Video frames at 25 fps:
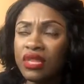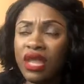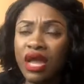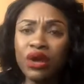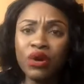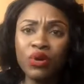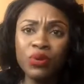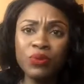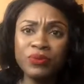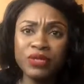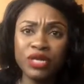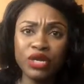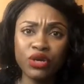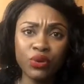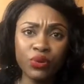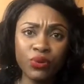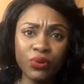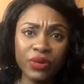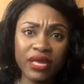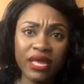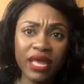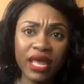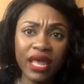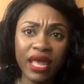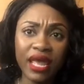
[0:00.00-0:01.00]
I hope they're
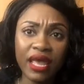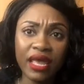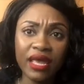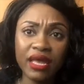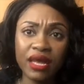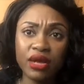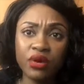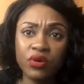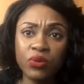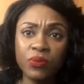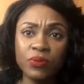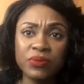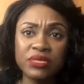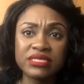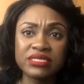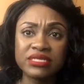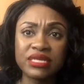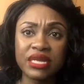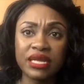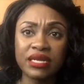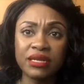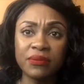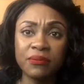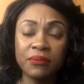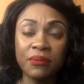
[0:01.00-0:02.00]
okay. I hope it's
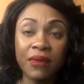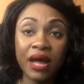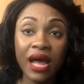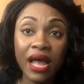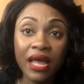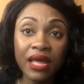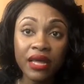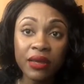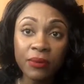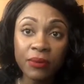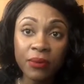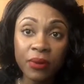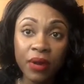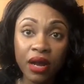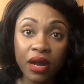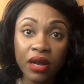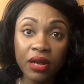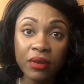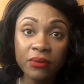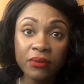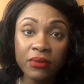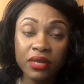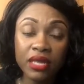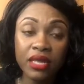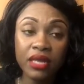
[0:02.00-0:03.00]
not in my
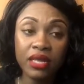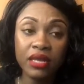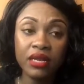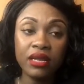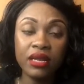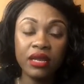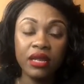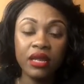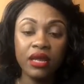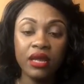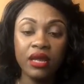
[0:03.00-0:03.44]
apartment.